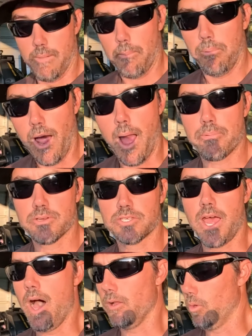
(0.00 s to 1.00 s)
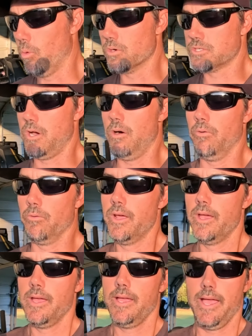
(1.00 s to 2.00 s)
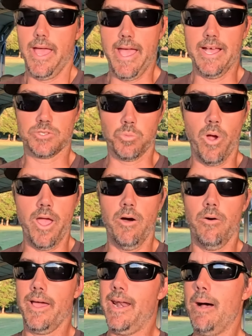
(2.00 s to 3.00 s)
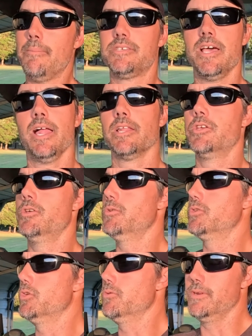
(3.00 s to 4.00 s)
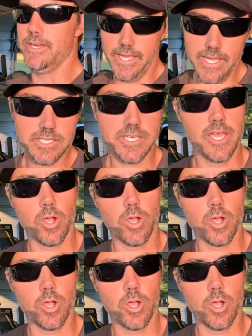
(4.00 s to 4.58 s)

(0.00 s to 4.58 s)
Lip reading: my plopper style lures on as well. And I'm telling you, you need to